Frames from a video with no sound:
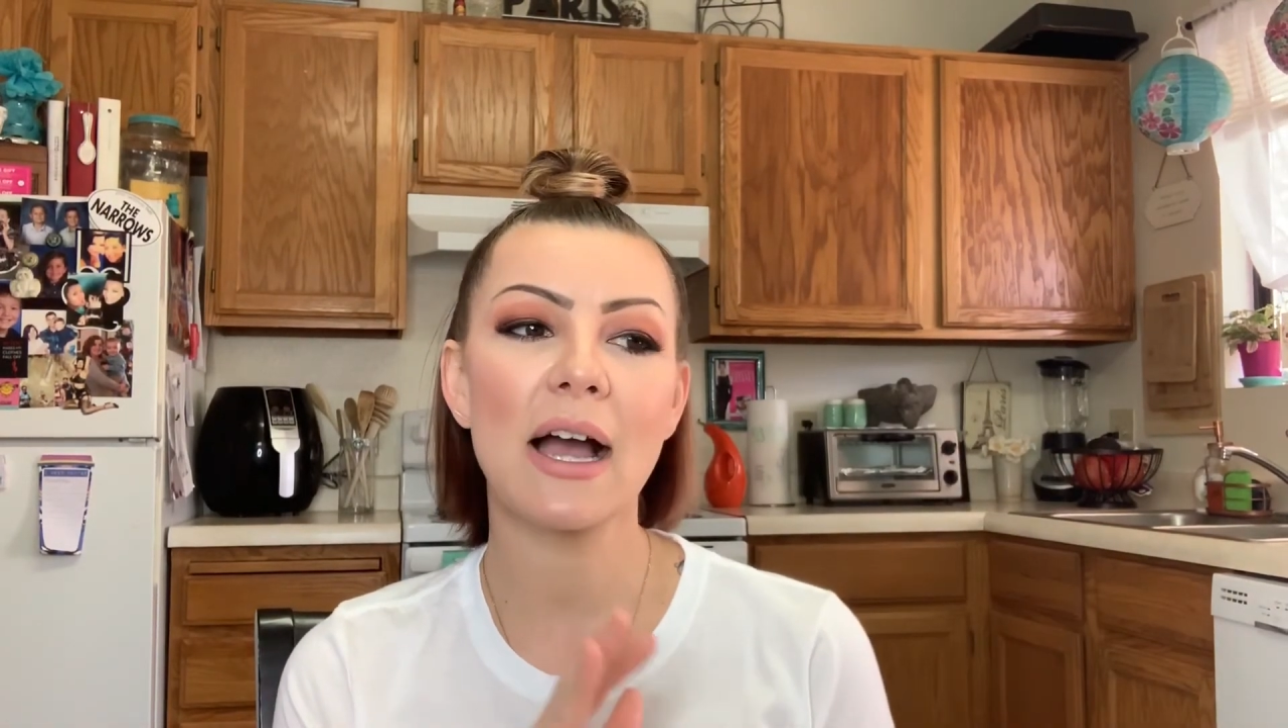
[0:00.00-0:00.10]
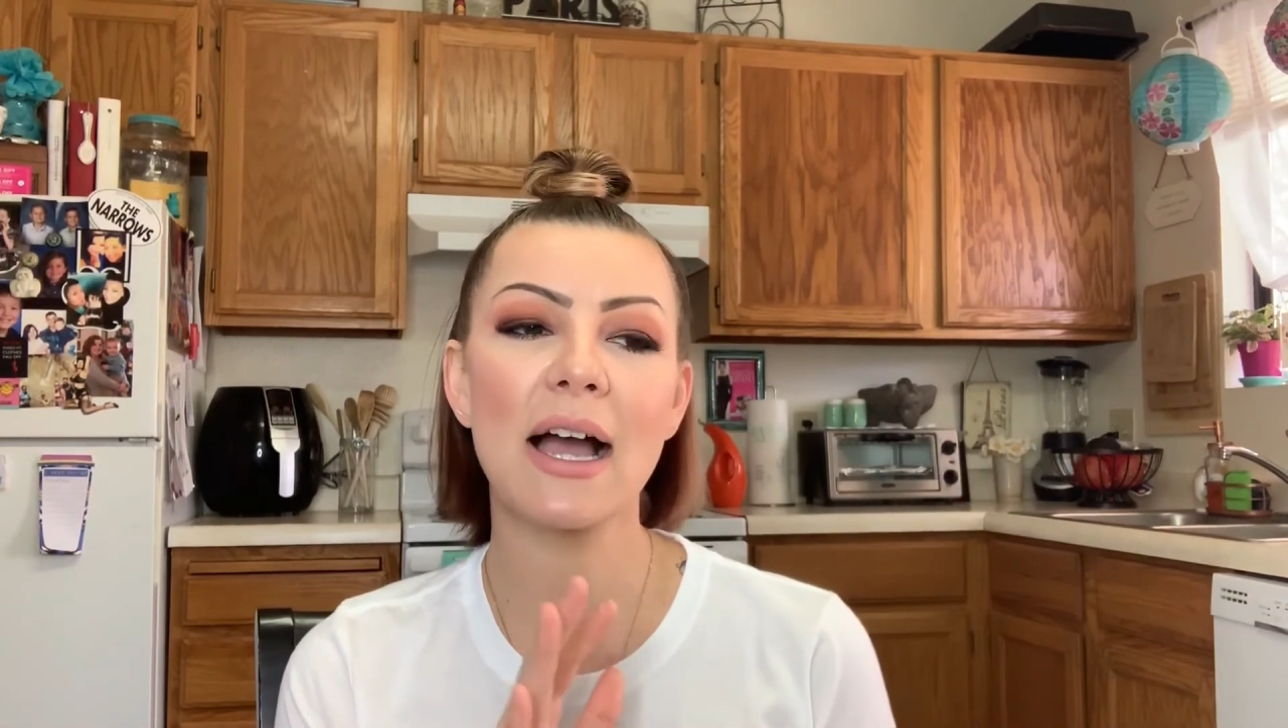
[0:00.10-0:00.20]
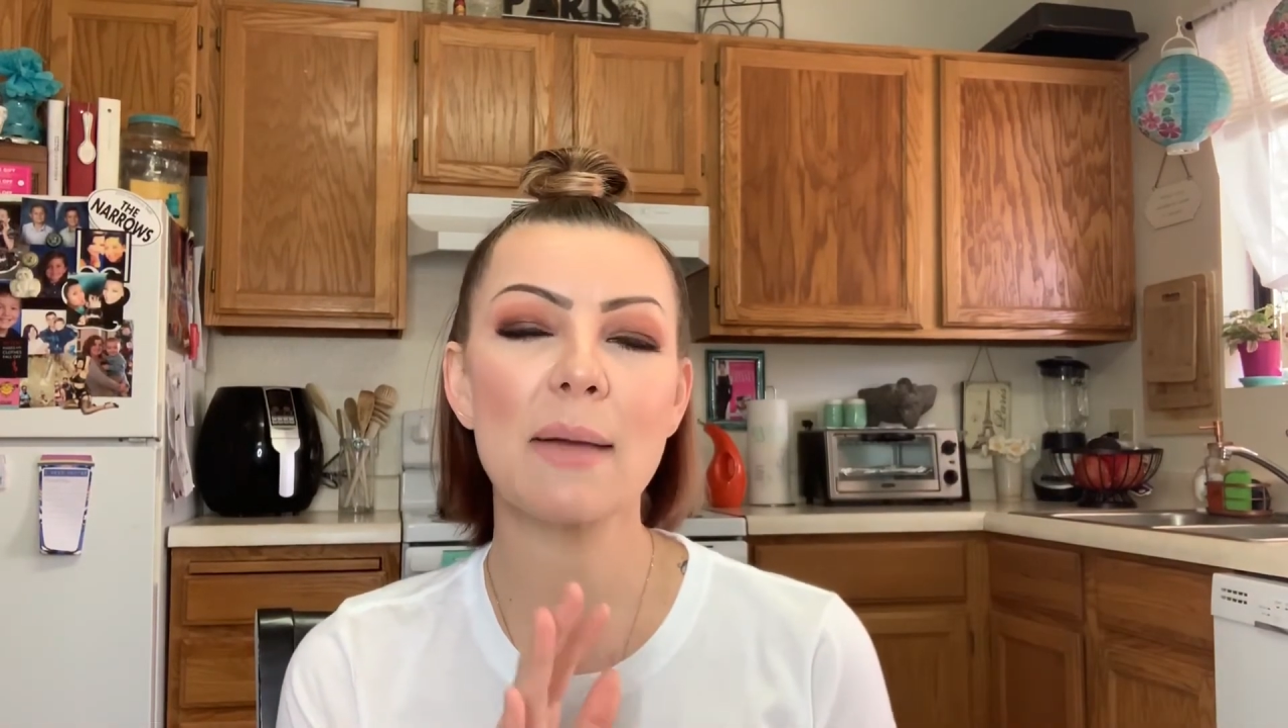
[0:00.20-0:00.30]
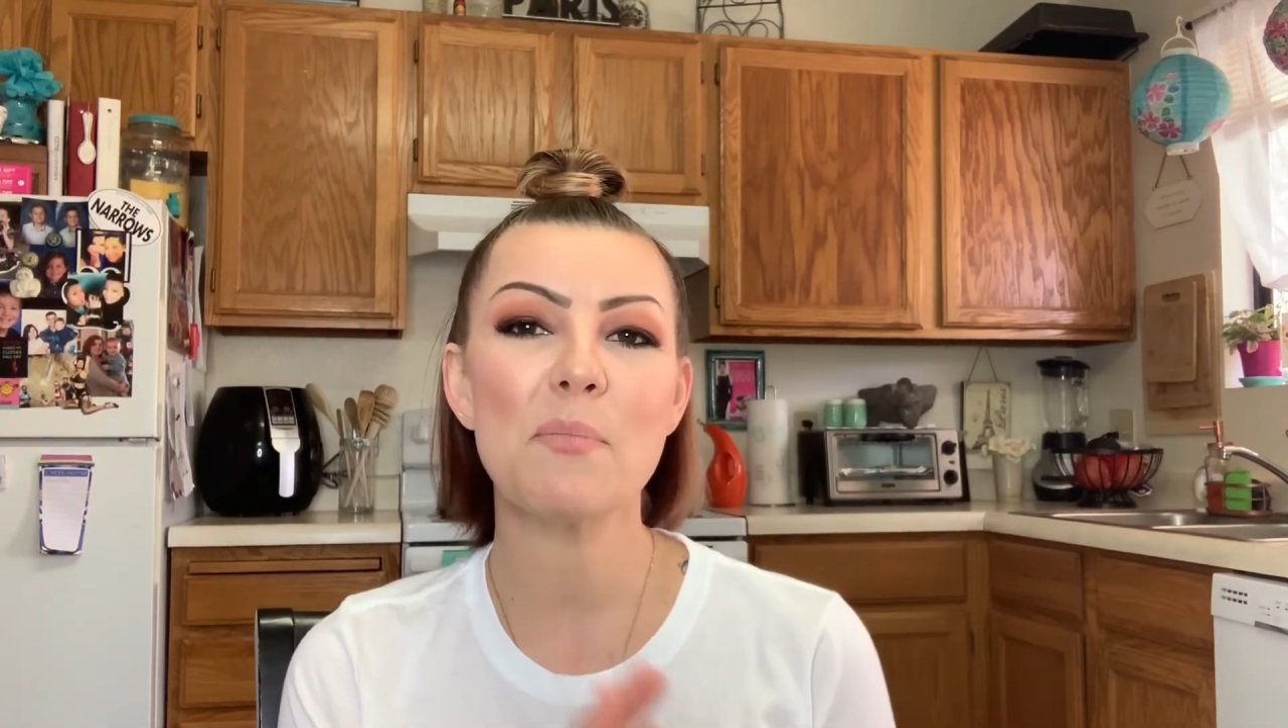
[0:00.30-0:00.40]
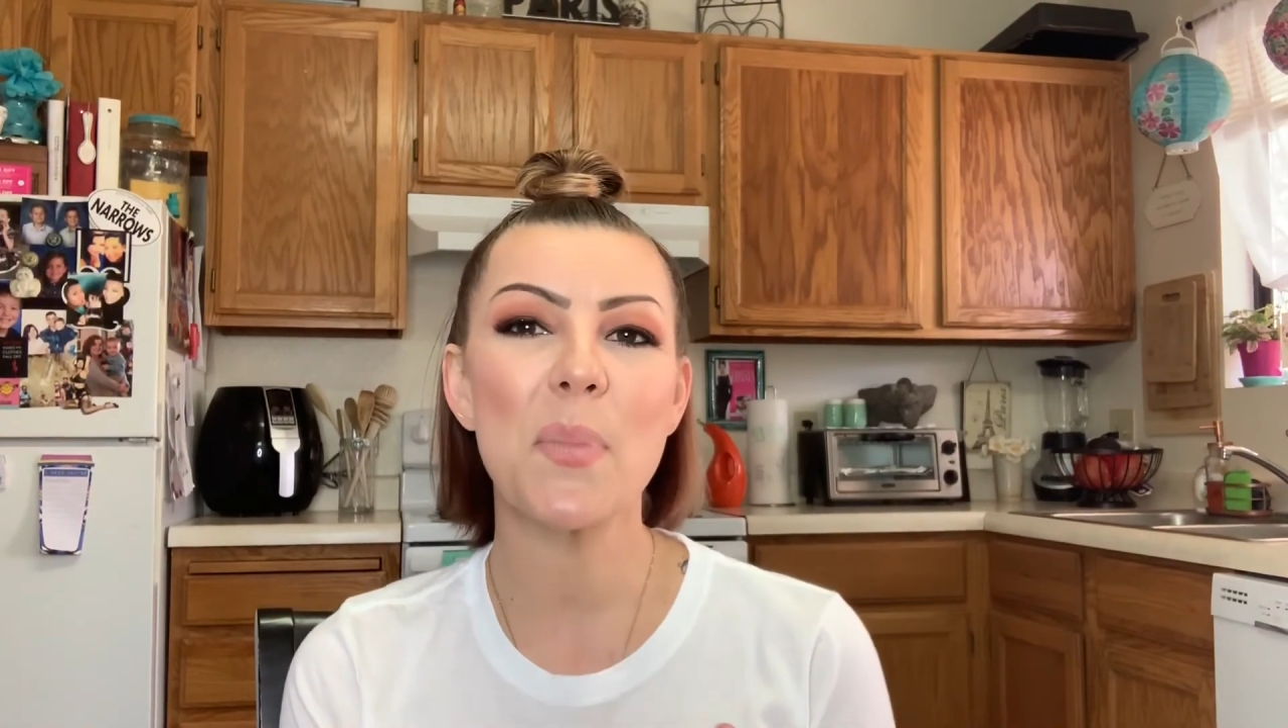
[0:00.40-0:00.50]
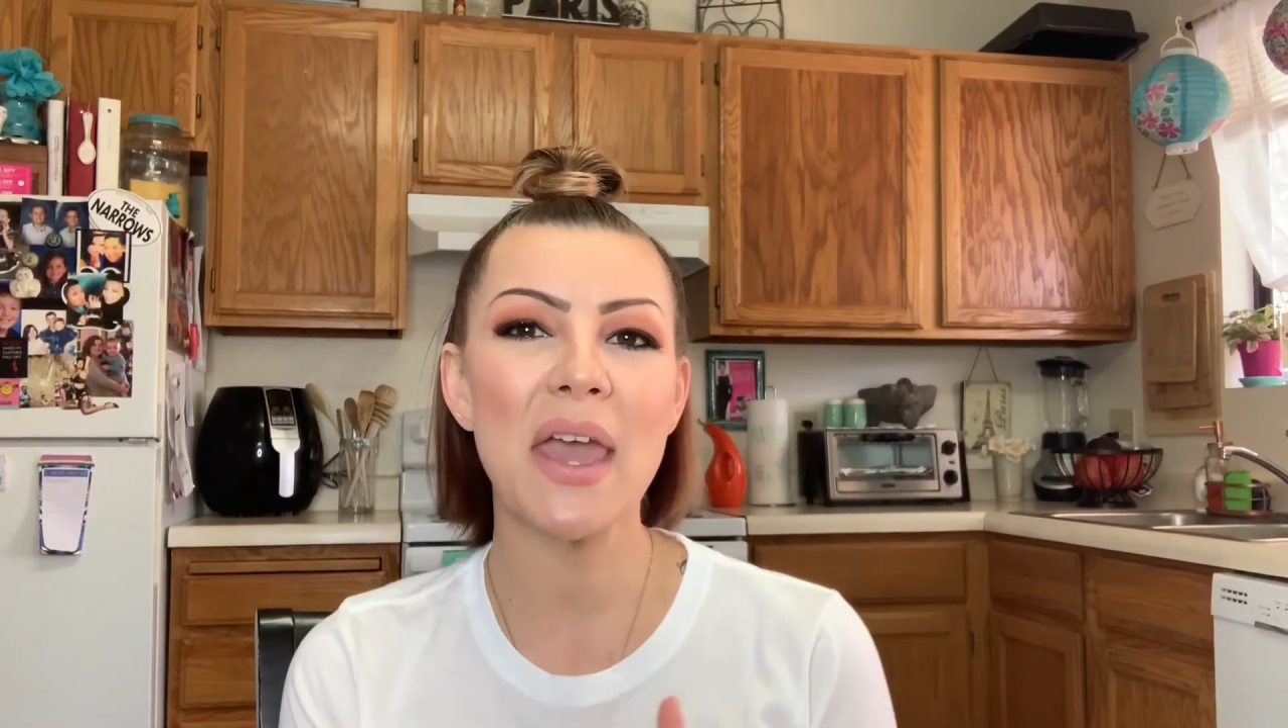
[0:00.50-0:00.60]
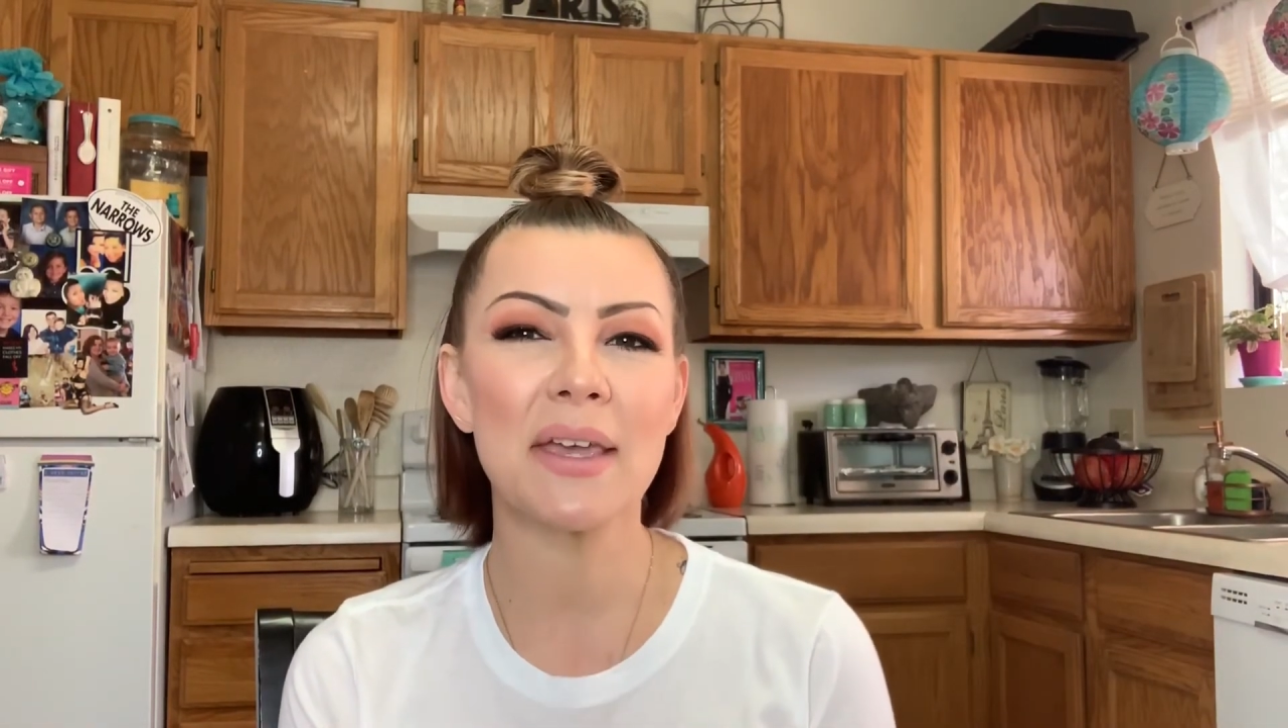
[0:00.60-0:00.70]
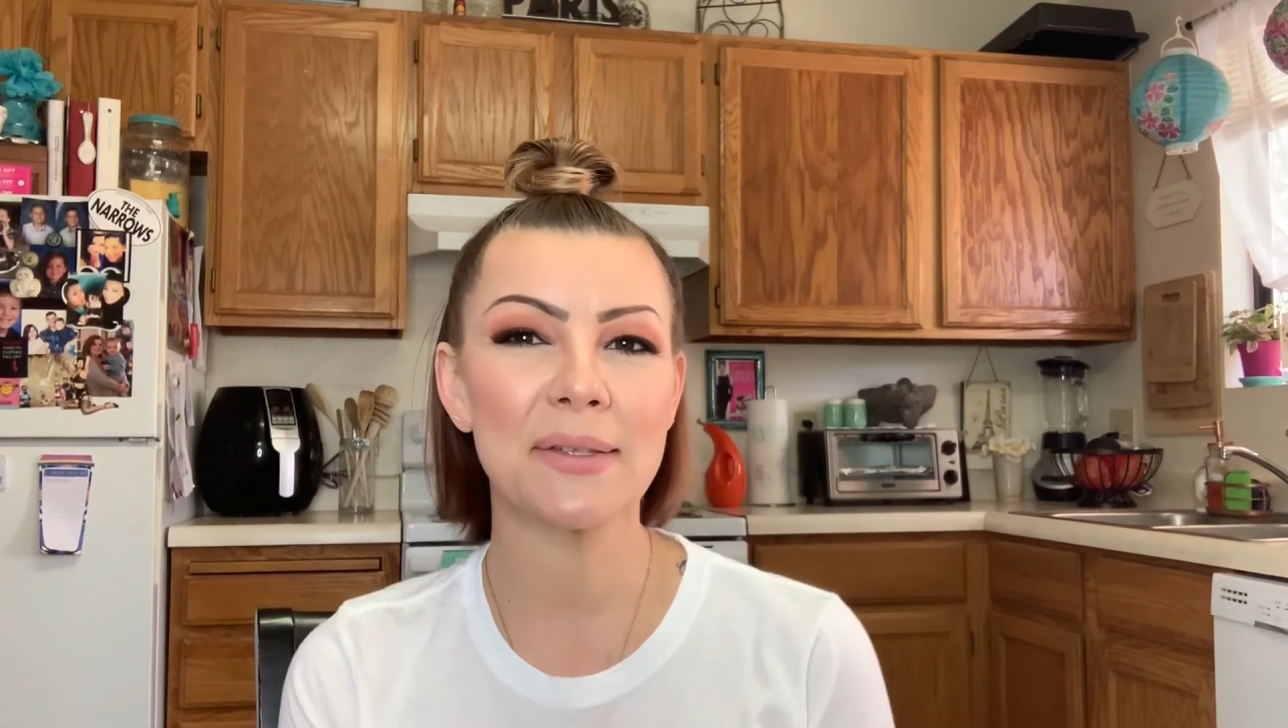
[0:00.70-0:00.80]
I bake